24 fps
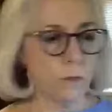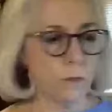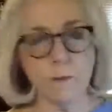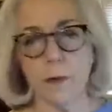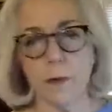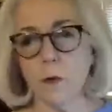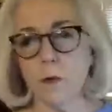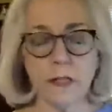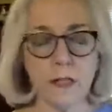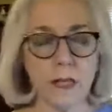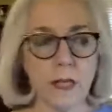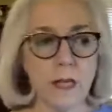Do I
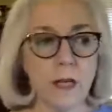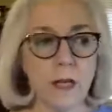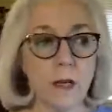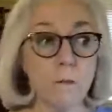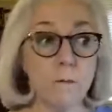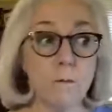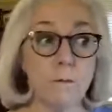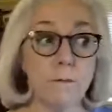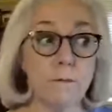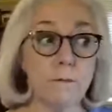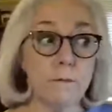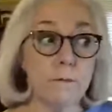need
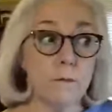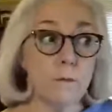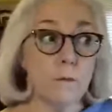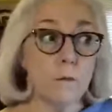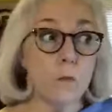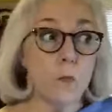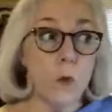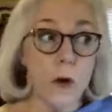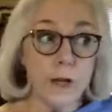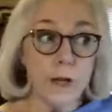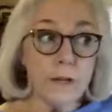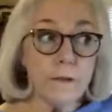
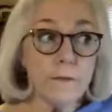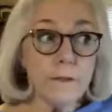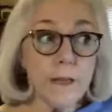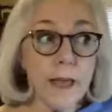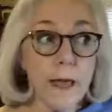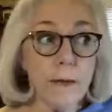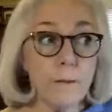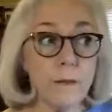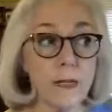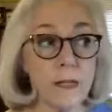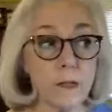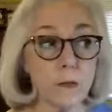one of
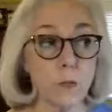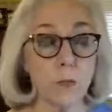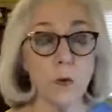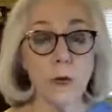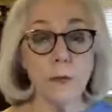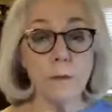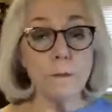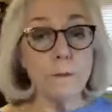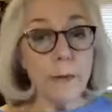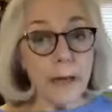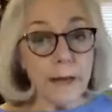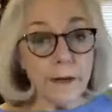them? Is
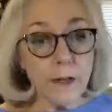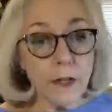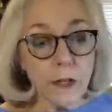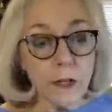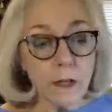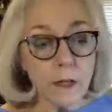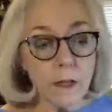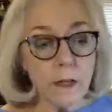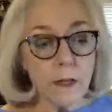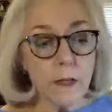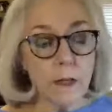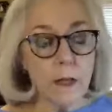one
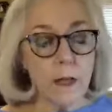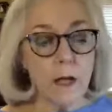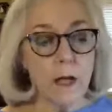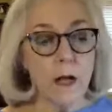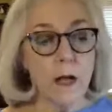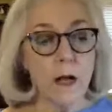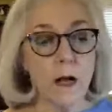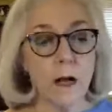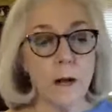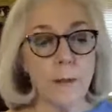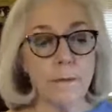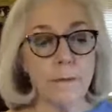better?
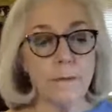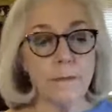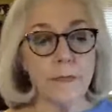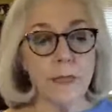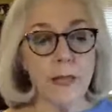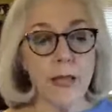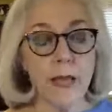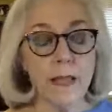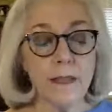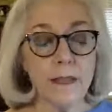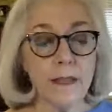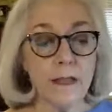And
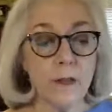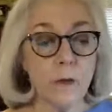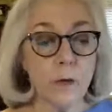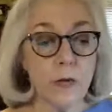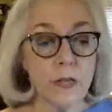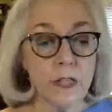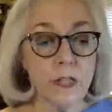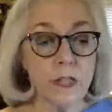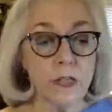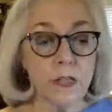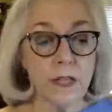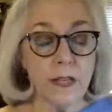
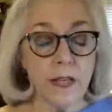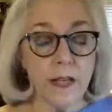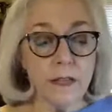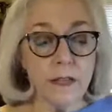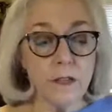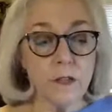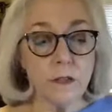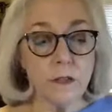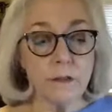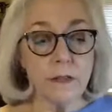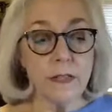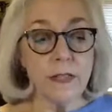the
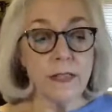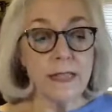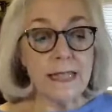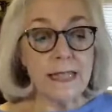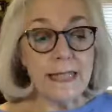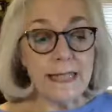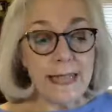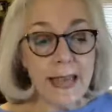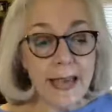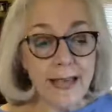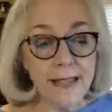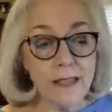answer is
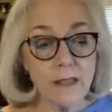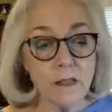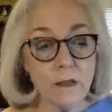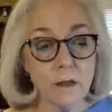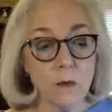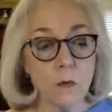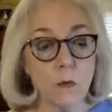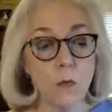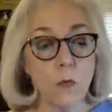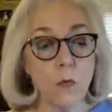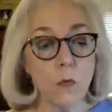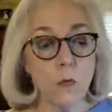yes,
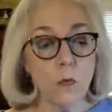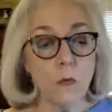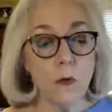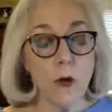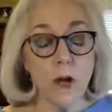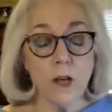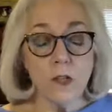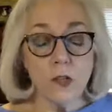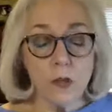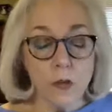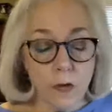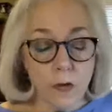
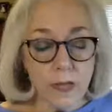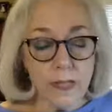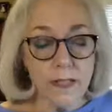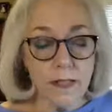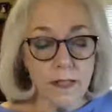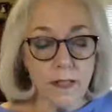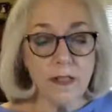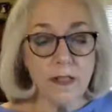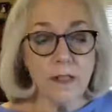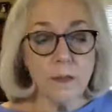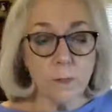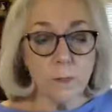a trust
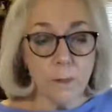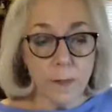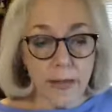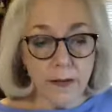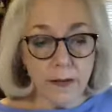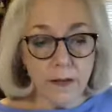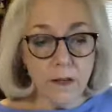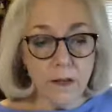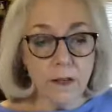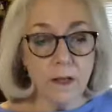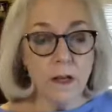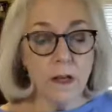is
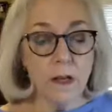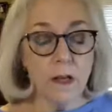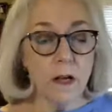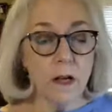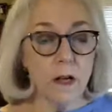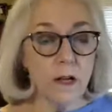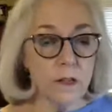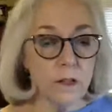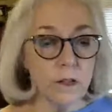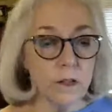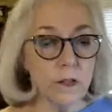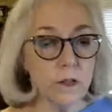better
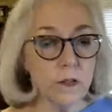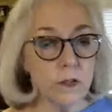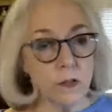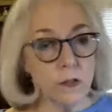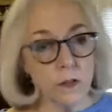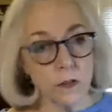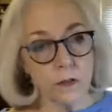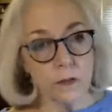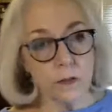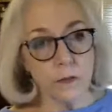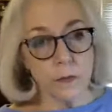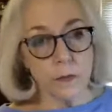under
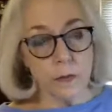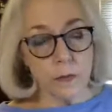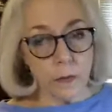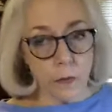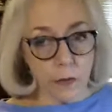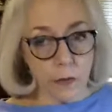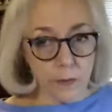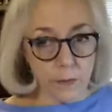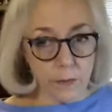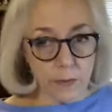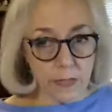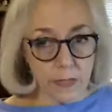certain
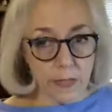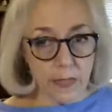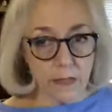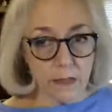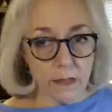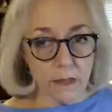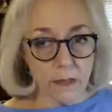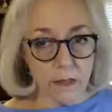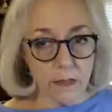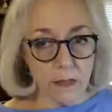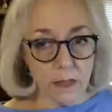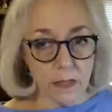
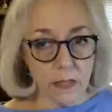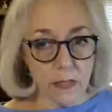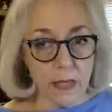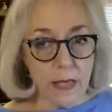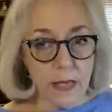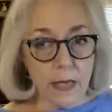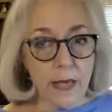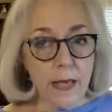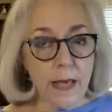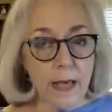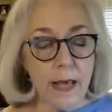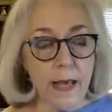circumstances.
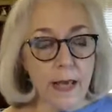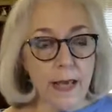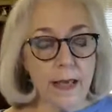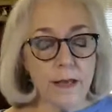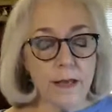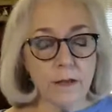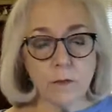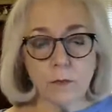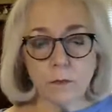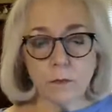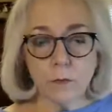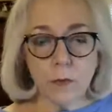
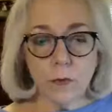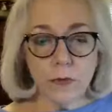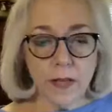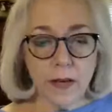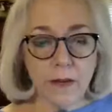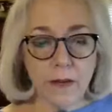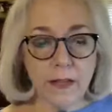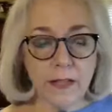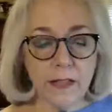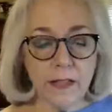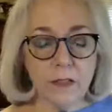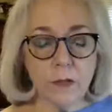And
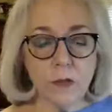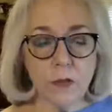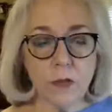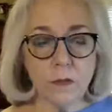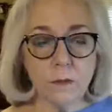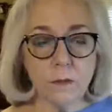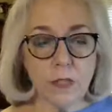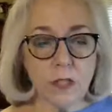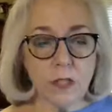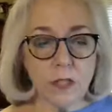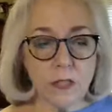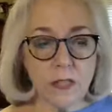without getting into too
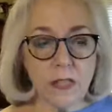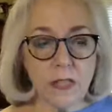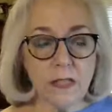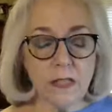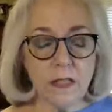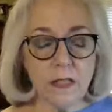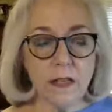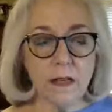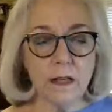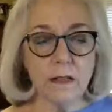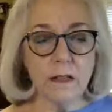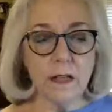much
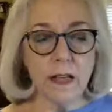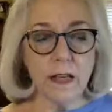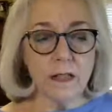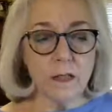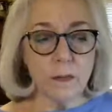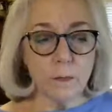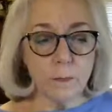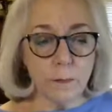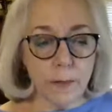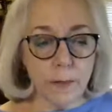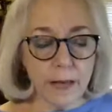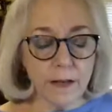detail,
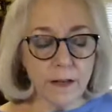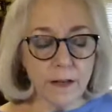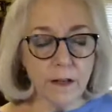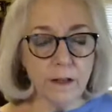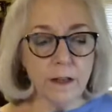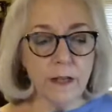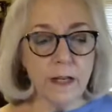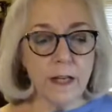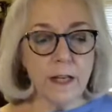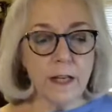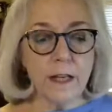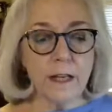it's
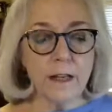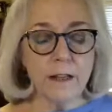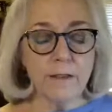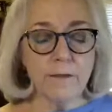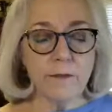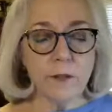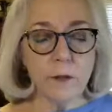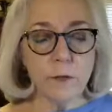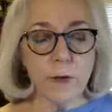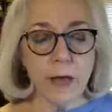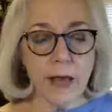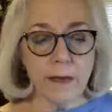better
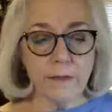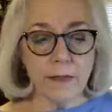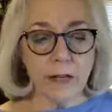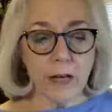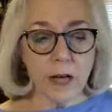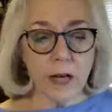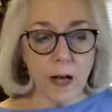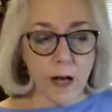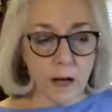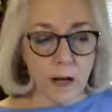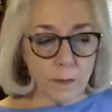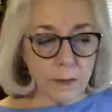if you have a
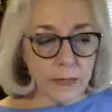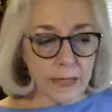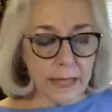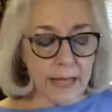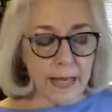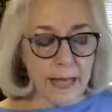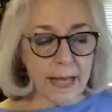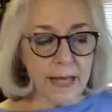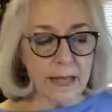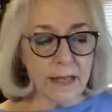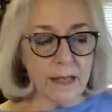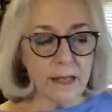
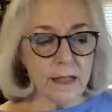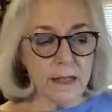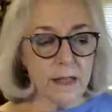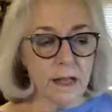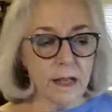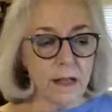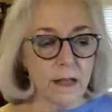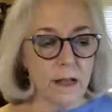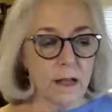complicated